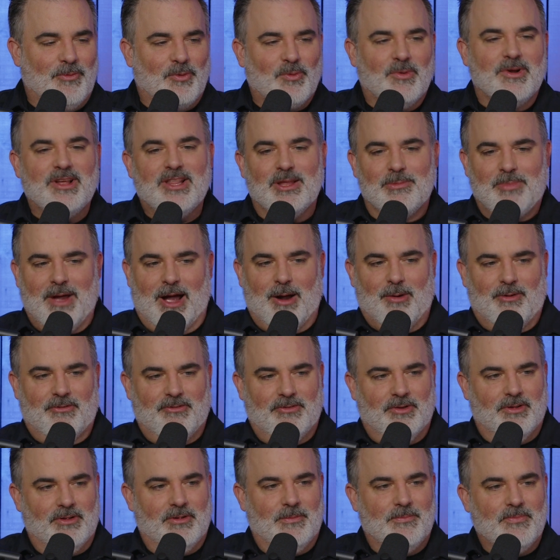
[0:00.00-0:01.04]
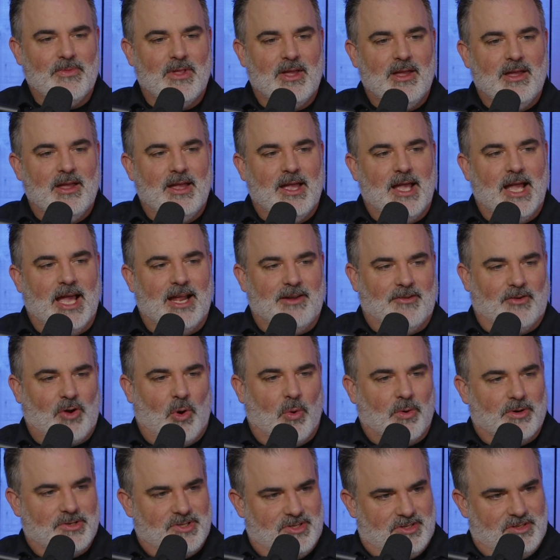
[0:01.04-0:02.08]
Really powerful. And of
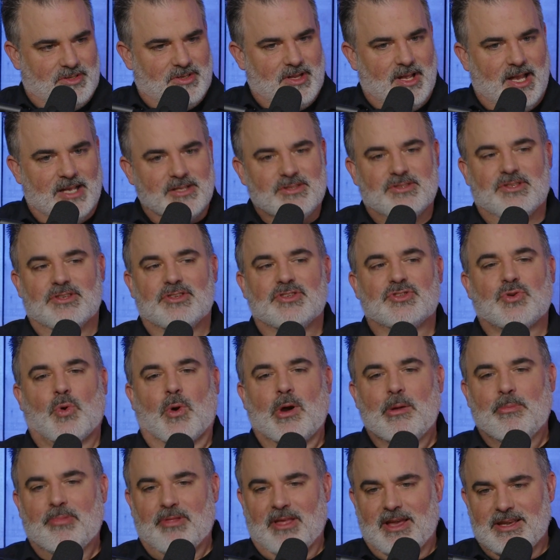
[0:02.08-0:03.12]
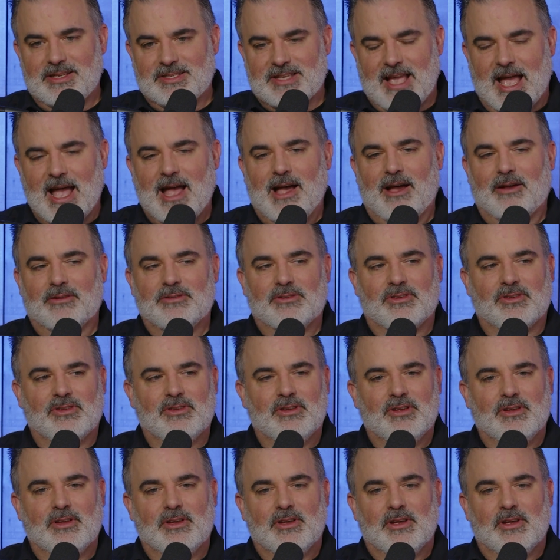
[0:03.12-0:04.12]
course, as the story plays out,